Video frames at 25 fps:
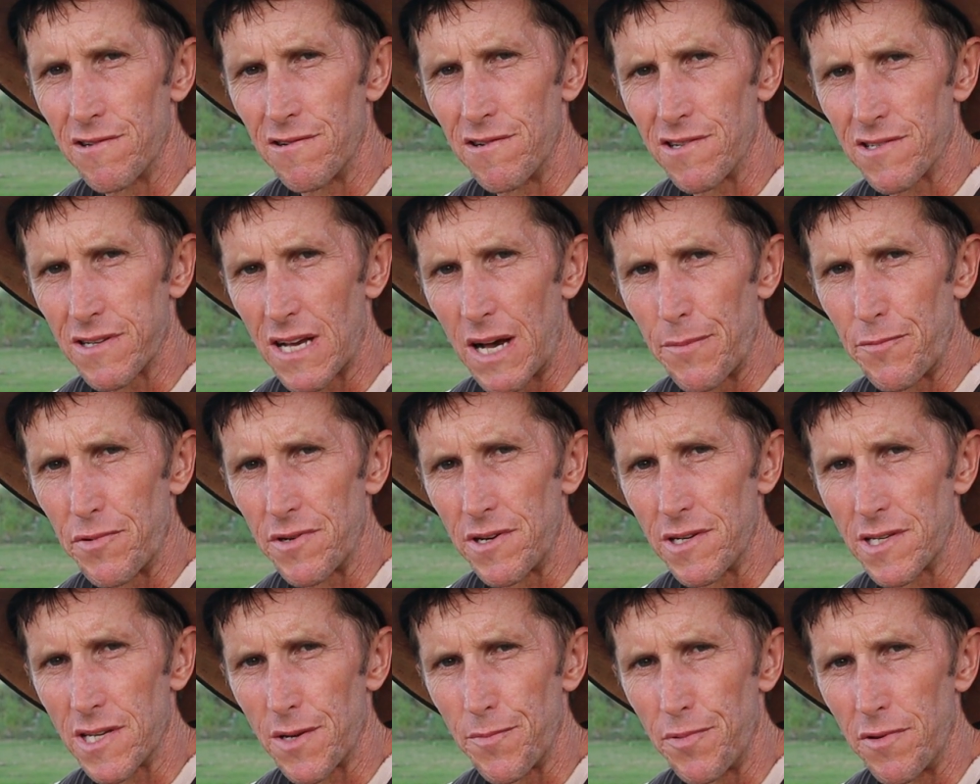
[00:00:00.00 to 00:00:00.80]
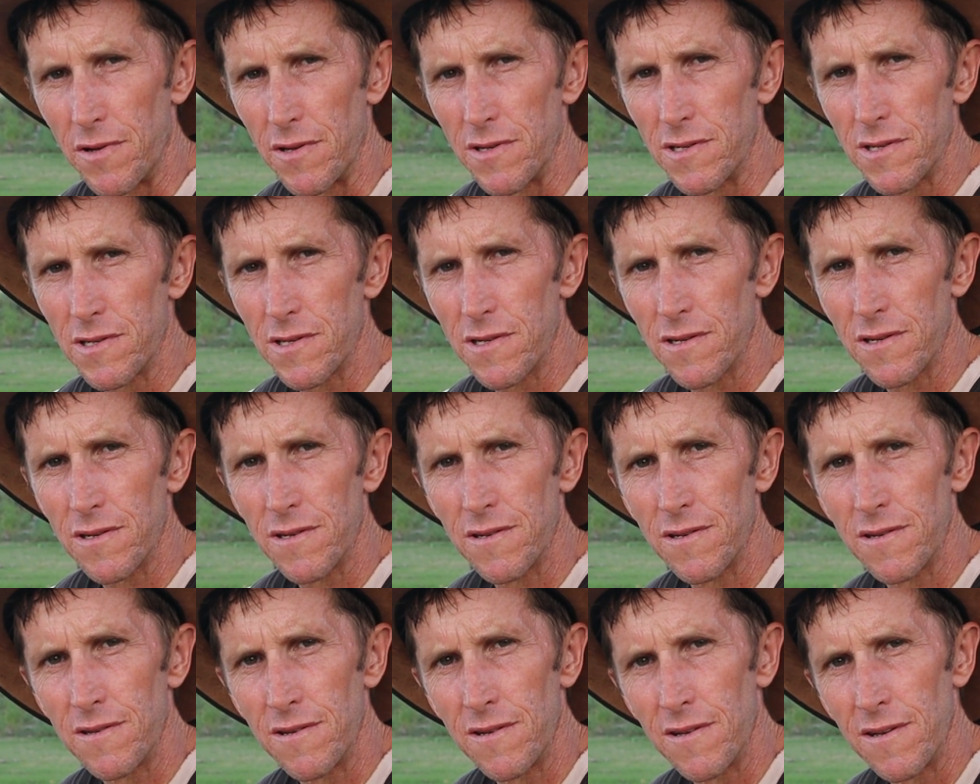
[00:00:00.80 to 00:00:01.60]
to Disciple Disciplines.
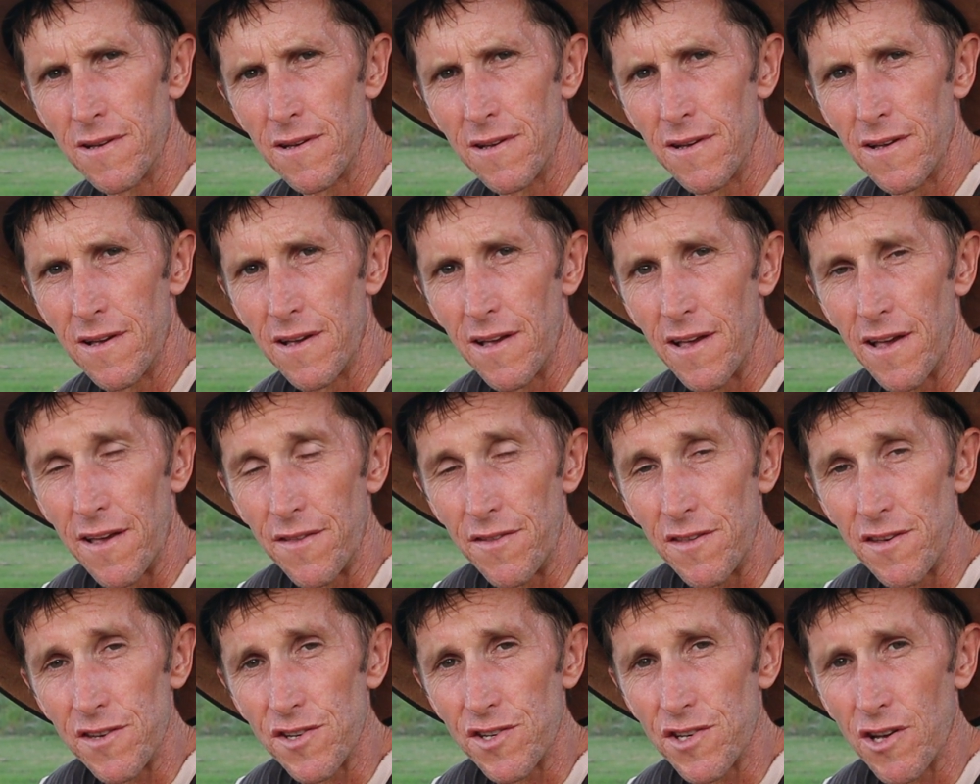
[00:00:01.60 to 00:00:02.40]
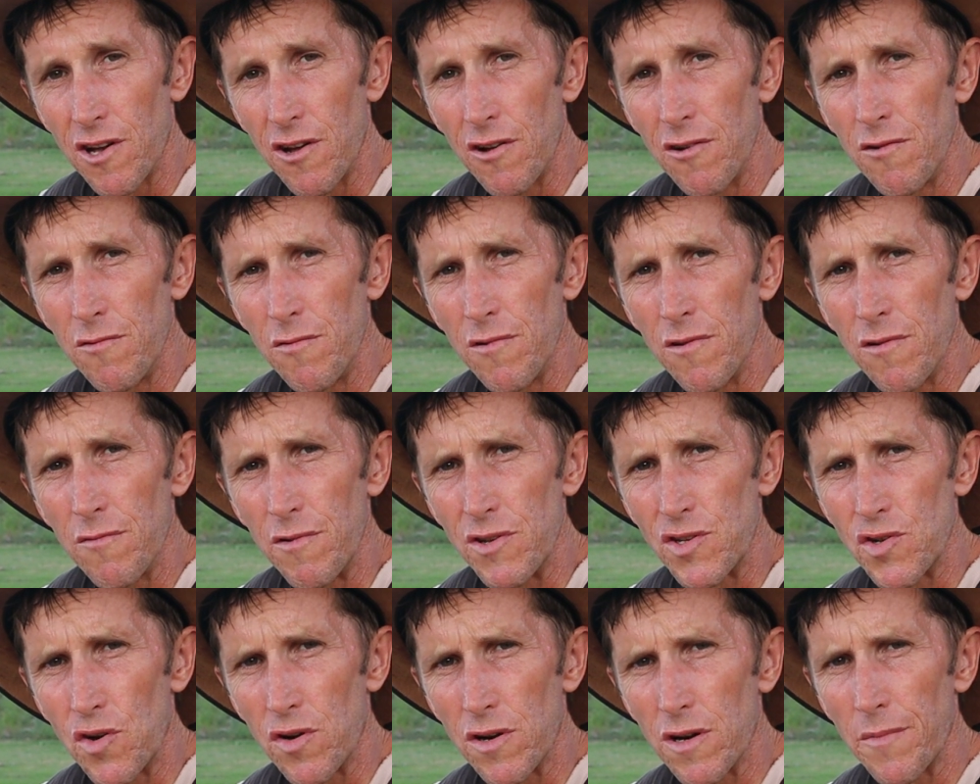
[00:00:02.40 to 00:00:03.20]
In this show
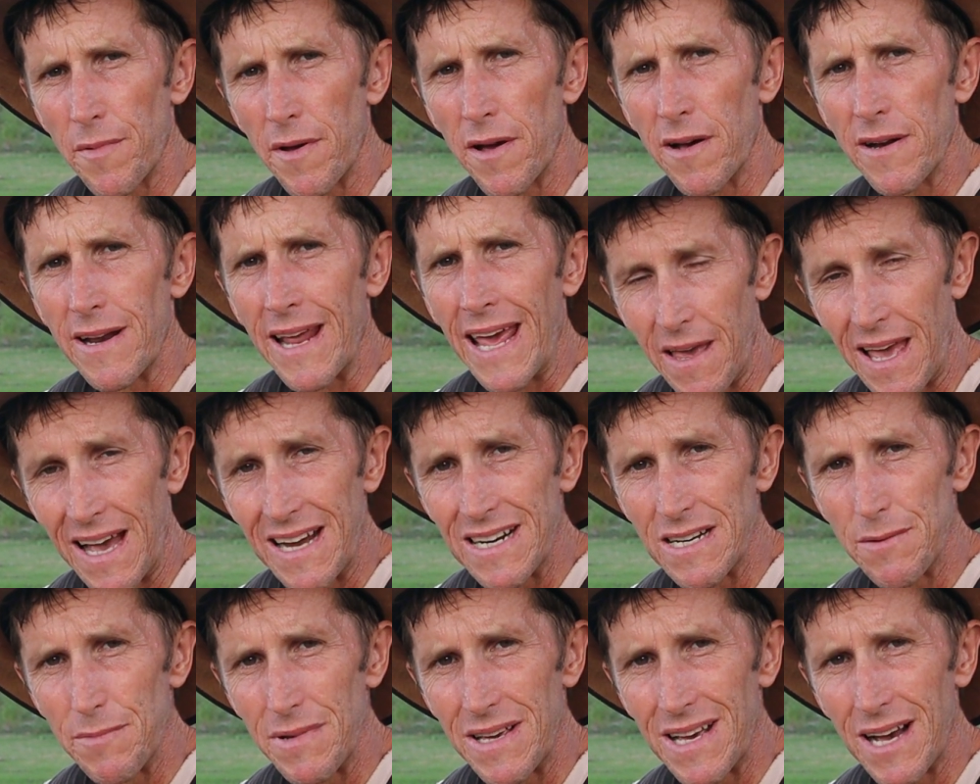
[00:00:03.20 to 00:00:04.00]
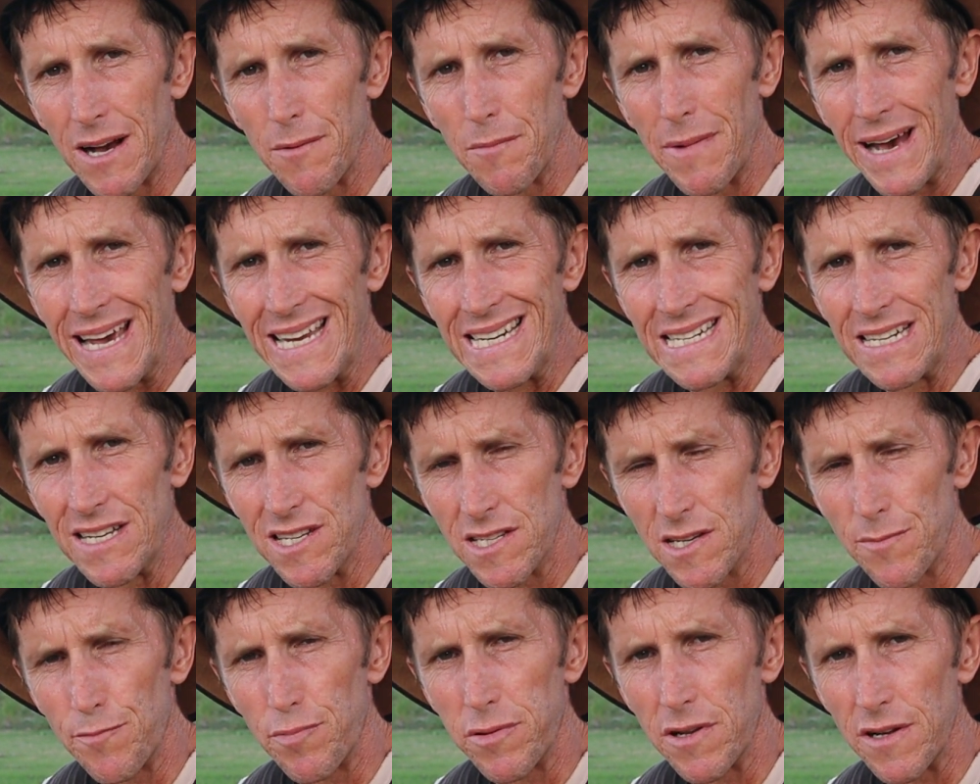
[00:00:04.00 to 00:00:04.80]
we talk about how to become a
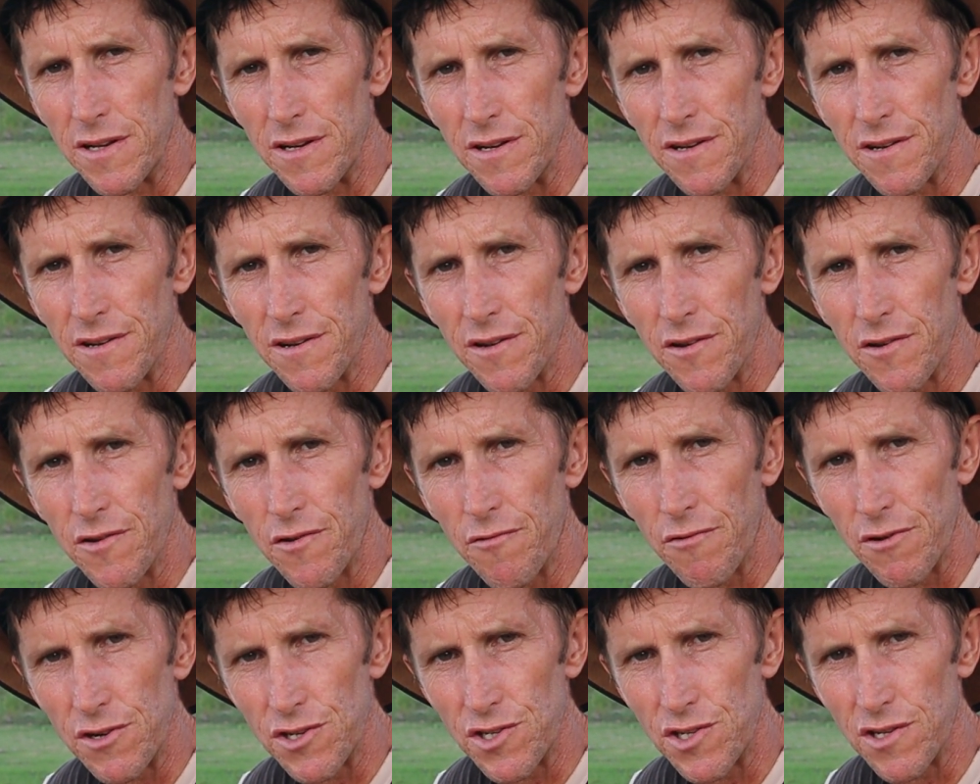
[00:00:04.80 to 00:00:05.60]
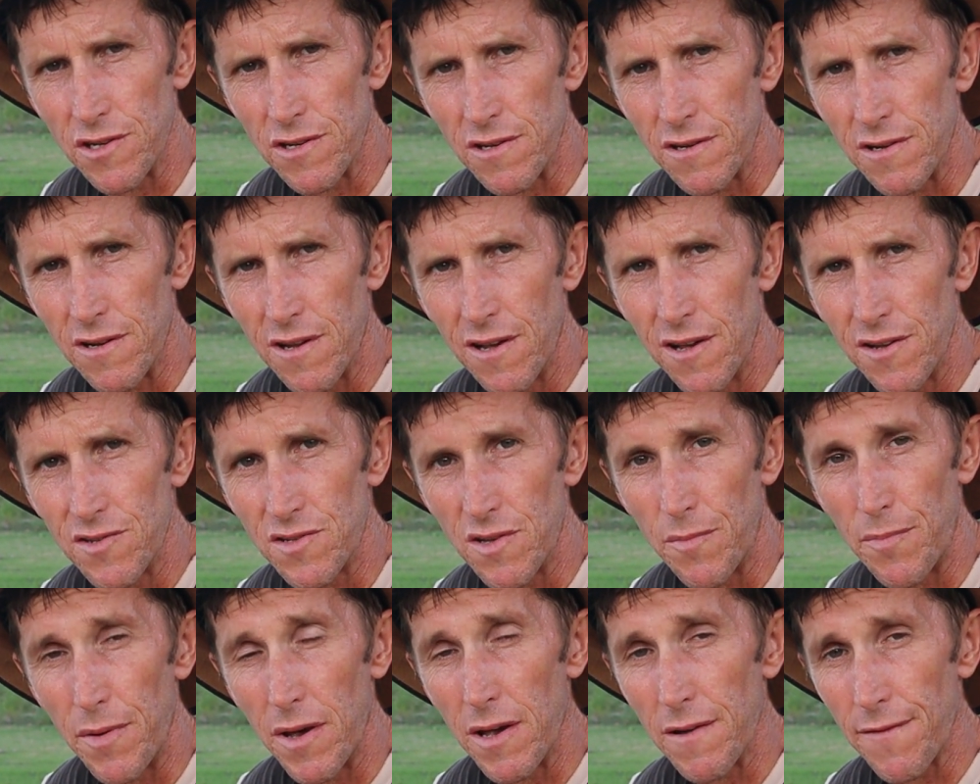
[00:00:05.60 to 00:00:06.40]
disciplined Christian
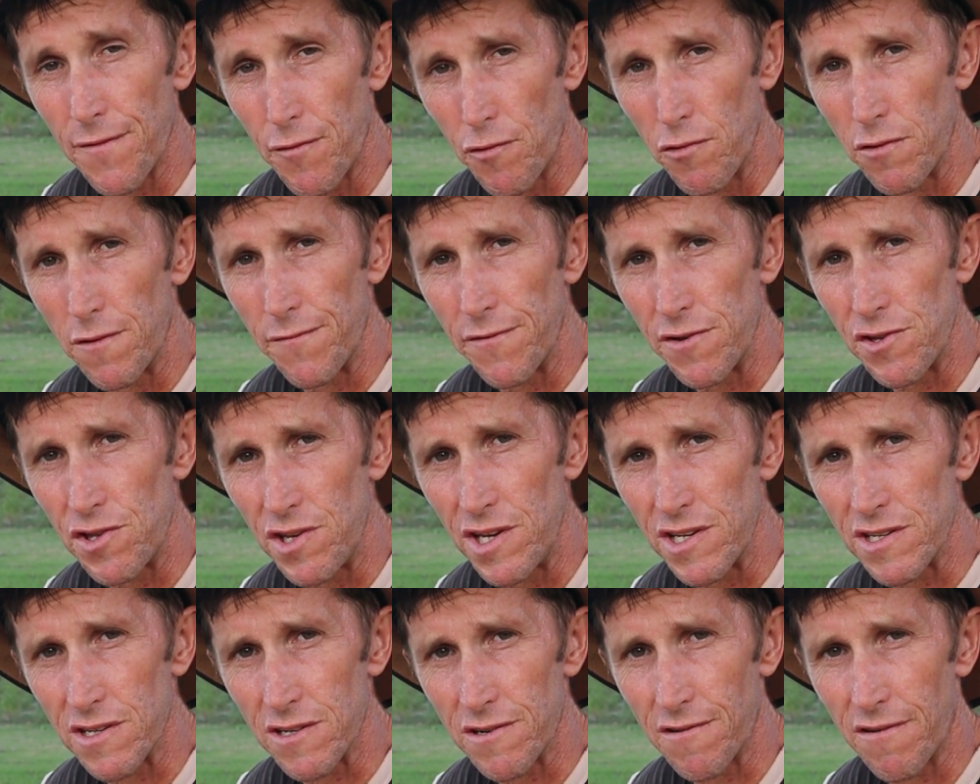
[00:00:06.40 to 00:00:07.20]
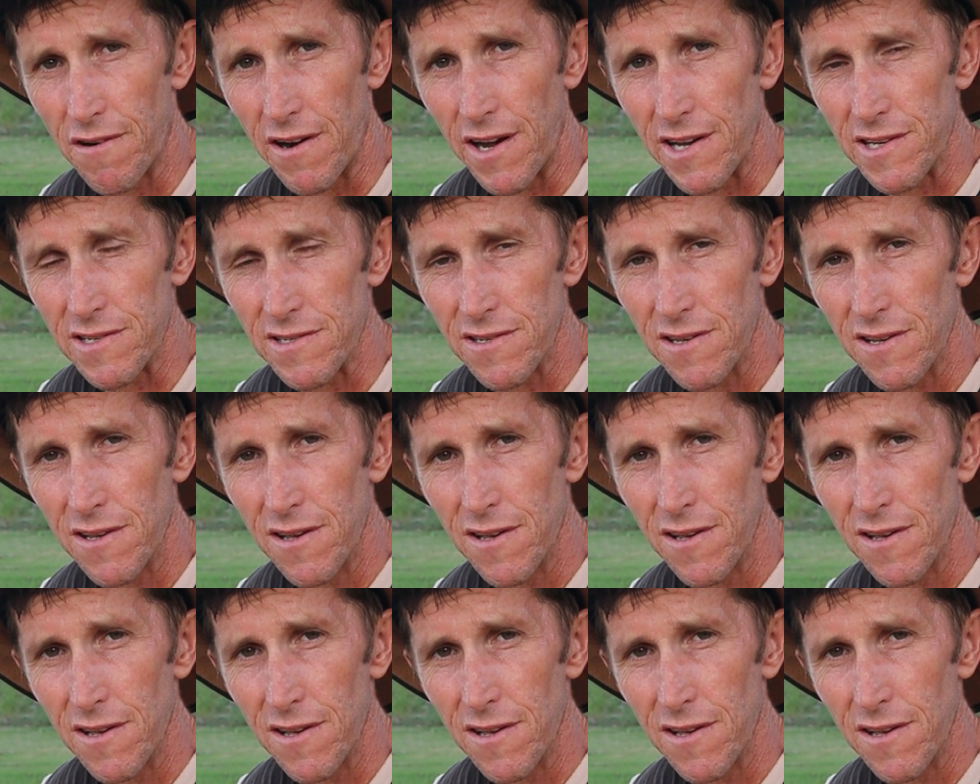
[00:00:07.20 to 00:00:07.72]
to bear fruit for Jesus Christ.